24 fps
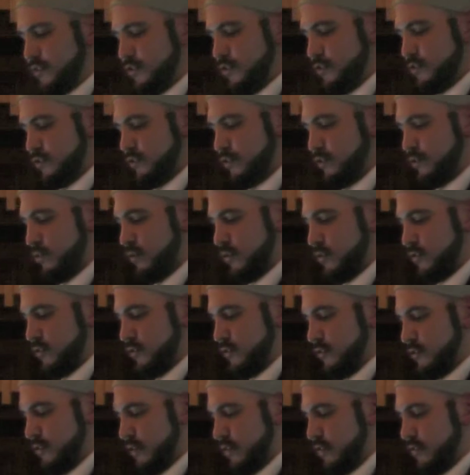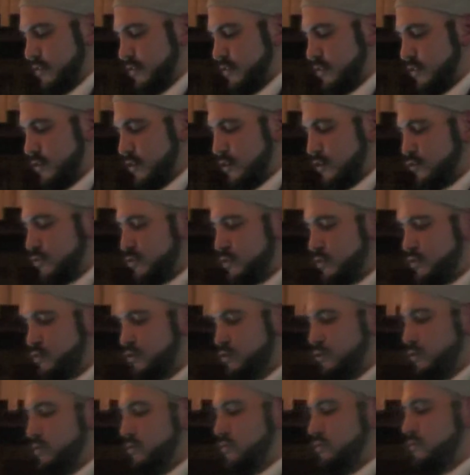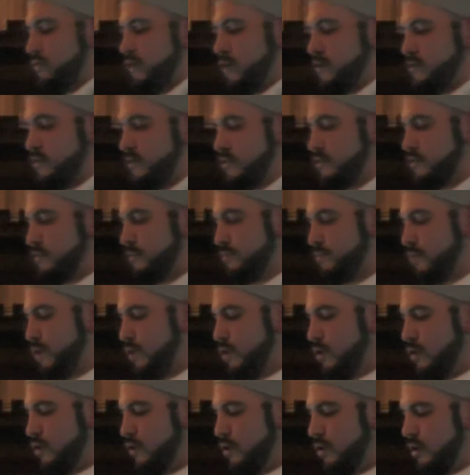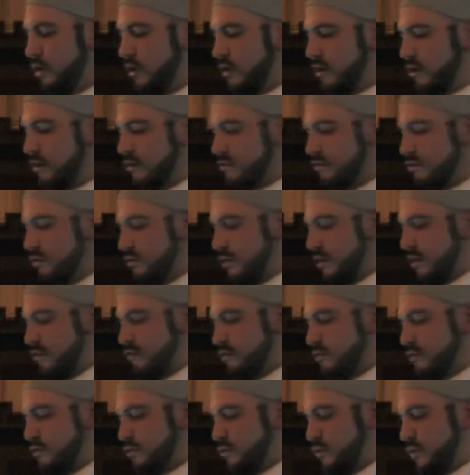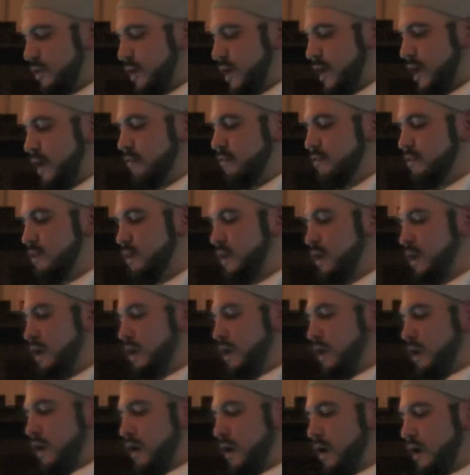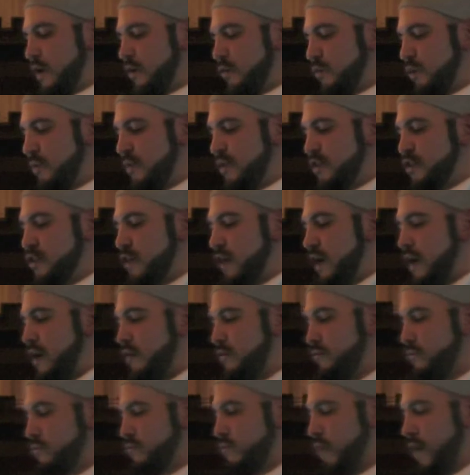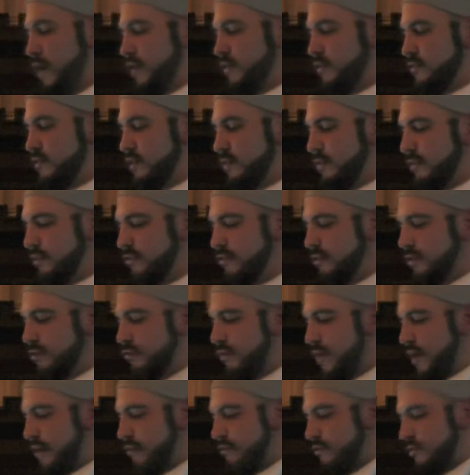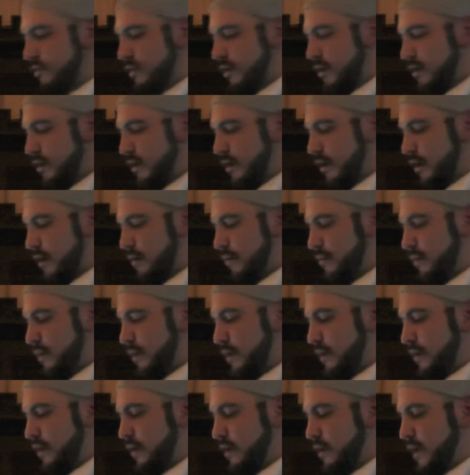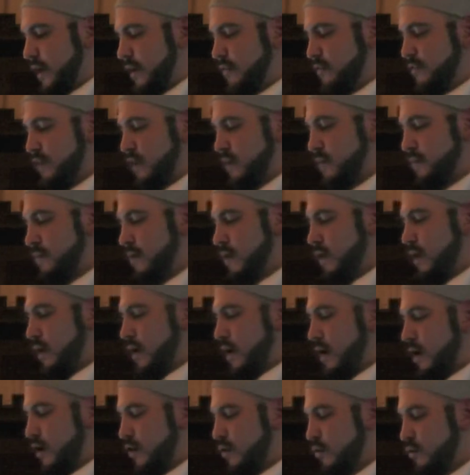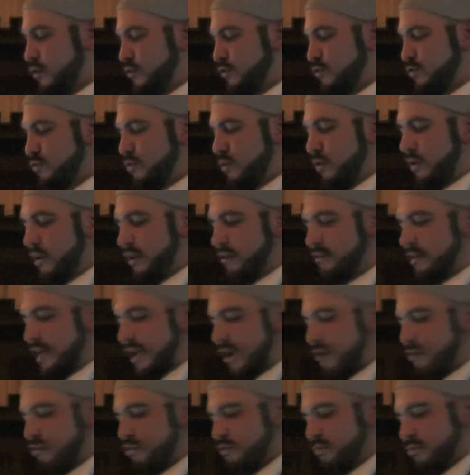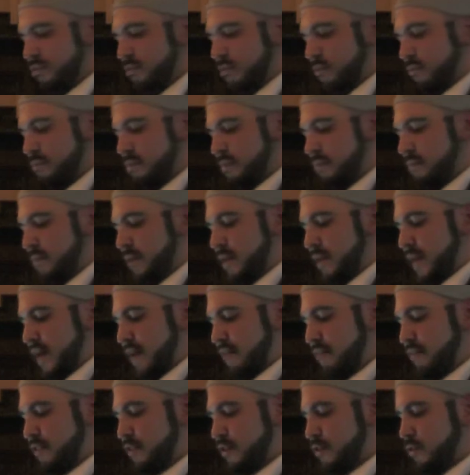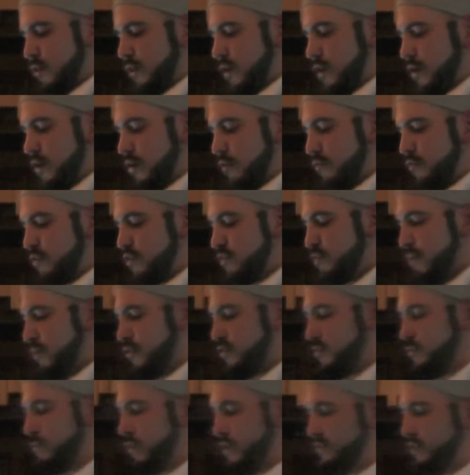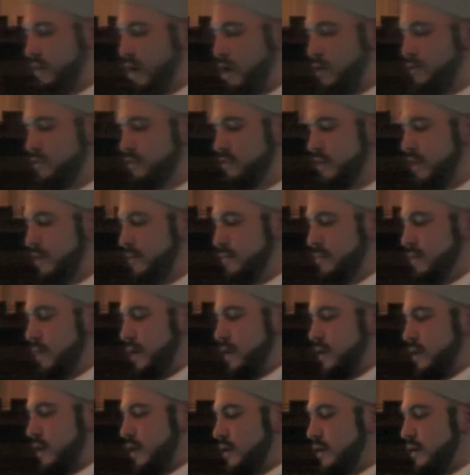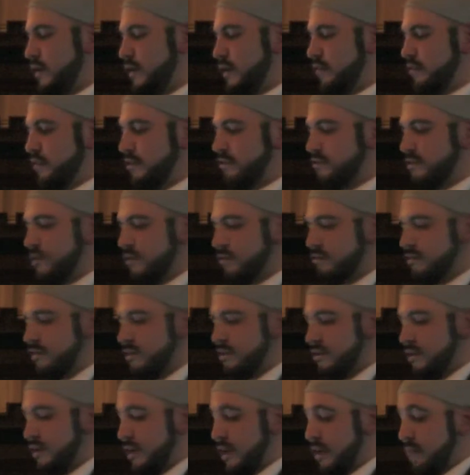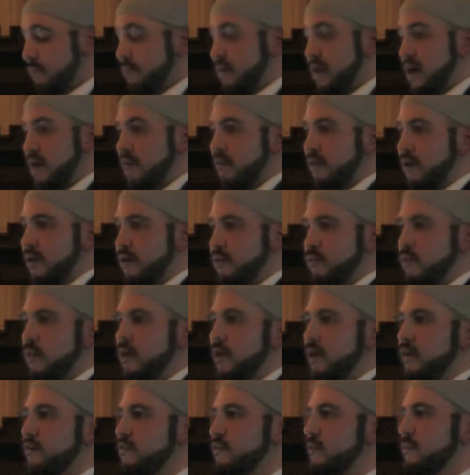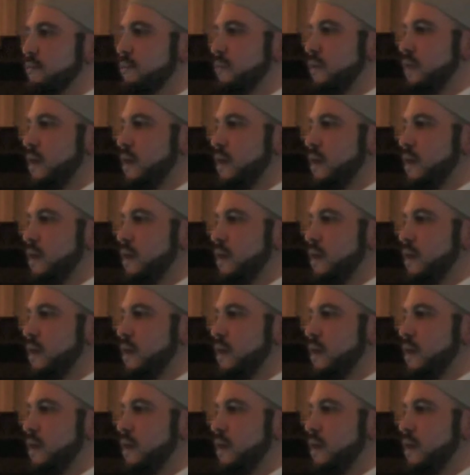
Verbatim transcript: uses what it says in Surah 2, verses 228, and women shall have rights similar to the rights against them, according to what is equitable. But men have a degree of responsibility over them, and Allah is exalted in power and wise.